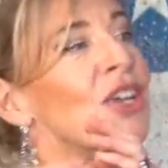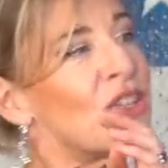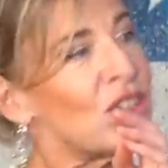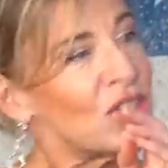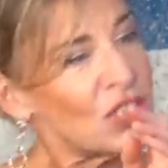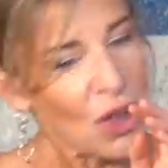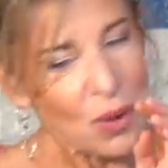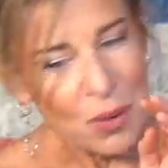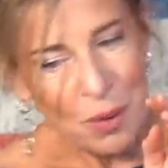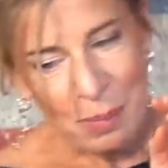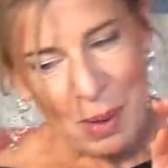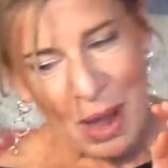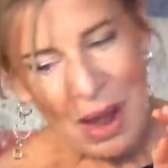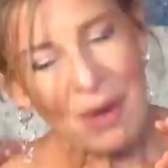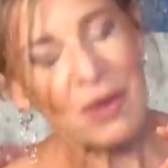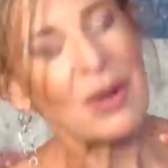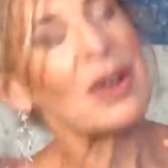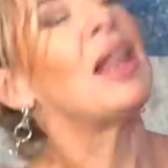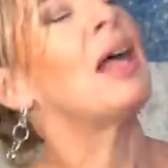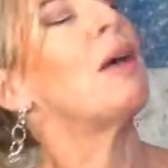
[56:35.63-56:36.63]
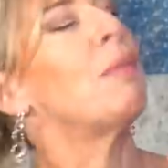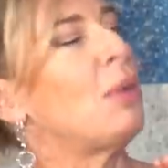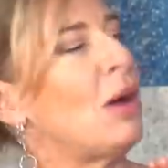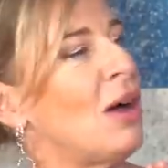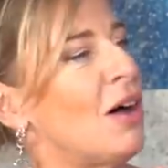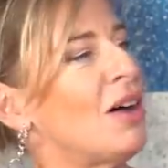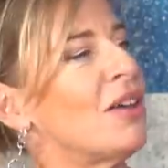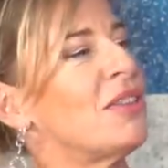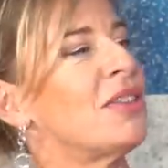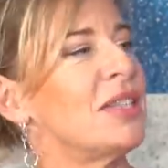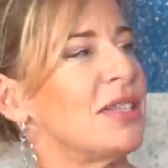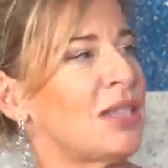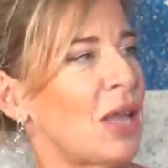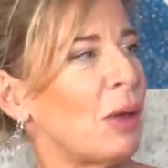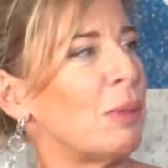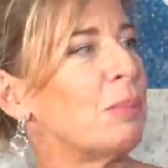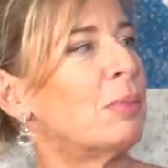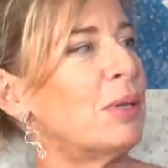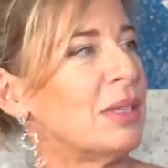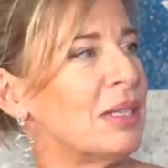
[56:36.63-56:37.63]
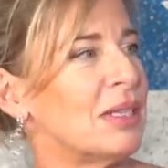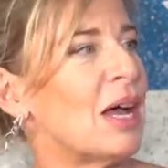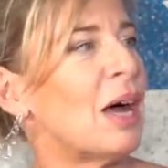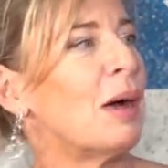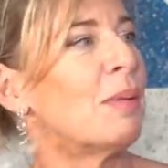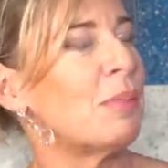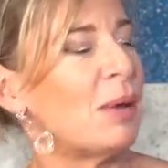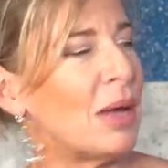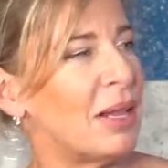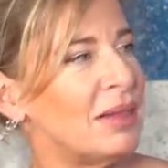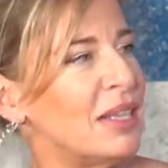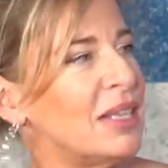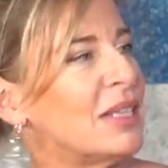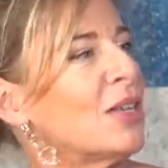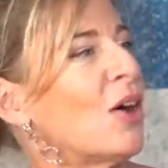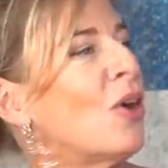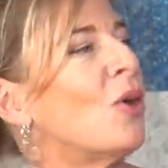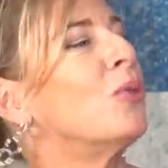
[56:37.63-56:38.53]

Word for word: So a parallel path has opened up, and this mm.